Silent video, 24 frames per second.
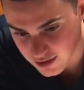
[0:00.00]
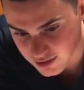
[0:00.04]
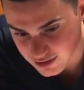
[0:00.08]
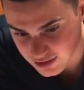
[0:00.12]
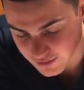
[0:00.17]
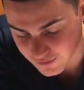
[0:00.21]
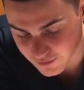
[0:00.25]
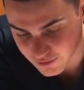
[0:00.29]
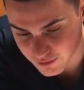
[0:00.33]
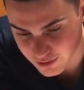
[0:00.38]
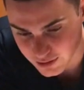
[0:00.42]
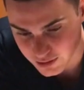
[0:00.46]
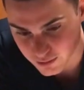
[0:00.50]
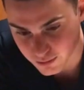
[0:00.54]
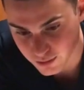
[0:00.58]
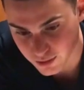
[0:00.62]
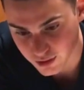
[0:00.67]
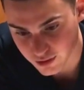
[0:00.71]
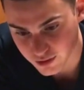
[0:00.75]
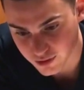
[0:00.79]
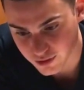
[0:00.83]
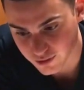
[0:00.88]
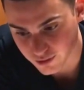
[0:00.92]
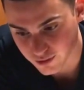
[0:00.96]
definitely want to
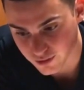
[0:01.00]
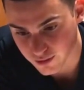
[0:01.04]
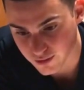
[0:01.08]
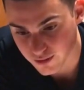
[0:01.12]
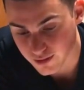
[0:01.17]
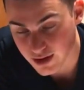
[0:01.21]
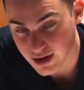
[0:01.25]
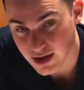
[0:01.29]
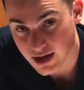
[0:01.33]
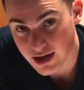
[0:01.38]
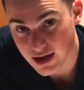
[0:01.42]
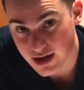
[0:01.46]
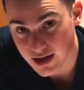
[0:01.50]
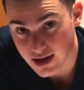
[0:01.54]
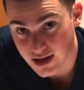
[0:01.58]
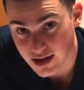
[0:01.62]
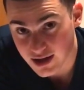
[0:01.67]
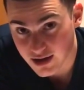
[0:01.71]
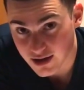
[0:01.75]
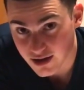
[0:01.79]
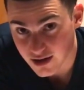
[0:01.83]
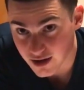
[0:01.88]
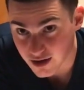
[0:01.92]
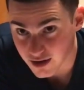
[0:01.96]
work through.
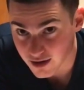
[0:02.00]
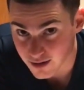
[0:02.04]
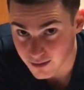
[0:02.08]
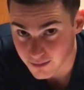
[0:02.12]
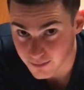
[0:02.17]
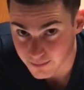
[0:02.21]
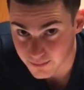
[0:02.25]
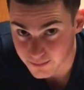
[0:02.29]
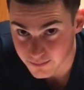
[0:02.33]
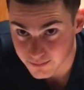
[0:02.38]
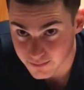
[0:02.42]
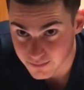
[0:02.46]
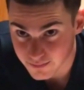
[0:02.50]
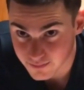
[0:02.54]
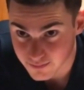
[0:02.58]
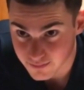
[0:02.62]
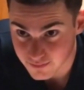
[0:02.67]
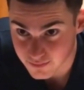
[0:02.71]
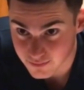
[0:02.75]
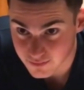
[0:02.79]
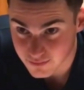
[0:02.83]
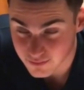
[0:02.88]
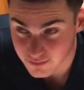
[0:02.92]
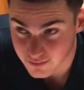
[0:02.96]

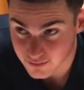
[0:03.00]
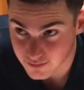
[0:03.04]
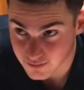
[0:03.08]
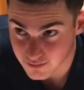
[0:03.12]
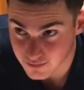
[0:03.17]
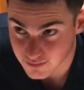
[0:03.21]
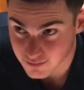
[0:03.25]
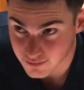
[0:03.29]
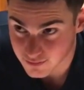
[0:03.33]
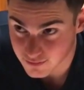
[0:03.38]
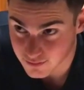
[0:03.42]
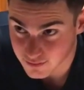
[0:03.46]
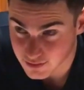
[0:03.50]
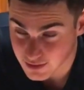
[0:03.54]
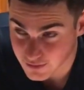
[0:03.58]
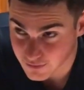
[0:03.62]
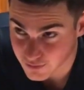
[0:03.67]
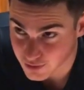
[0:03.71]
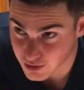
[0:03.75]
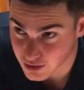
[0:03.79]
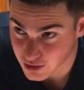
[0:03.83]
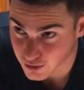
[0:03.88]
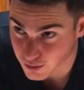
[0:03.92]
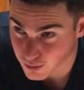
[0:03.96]

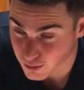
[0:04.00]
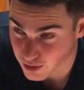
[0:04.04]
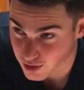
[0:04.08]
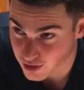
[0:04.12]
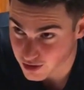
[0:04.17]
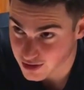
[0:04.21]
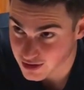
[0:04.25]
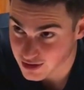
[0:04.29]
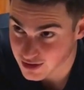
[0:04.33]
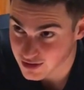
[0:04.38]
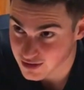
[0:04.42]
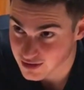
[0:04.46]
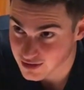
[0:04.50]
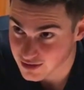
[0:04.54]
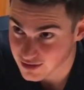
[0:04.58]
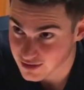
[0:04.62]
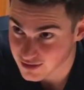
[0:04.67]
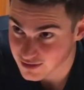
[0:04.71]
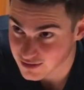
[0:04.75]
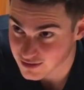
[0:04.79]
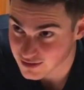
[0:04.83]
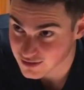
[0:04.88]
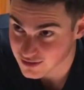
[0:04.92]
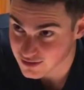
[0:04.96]
Definitely want to work
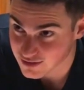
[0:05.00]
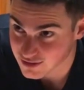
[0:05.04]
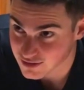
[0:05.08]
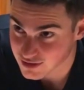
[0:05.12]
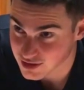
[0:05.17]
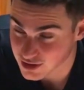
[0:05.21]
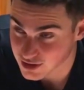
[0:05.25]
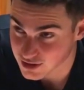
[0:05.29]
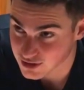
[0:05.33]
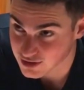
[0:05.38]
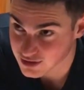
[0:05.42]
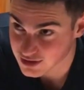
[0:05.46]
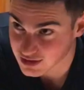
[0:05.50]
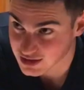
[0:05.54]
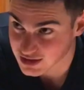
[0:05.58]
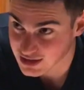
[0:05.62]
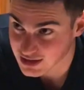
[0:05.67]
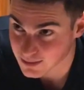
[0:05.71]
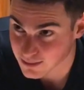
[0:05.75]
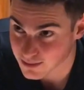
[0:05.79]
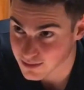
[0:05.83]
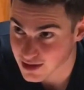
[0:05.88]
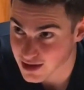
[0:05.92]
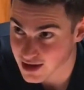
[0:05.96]
to
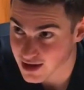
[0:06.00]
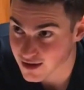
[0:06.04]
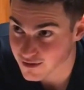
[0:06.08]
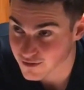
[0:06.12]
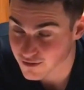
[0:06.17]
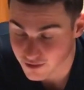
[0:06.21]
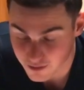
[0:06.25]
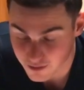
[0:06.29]
keep that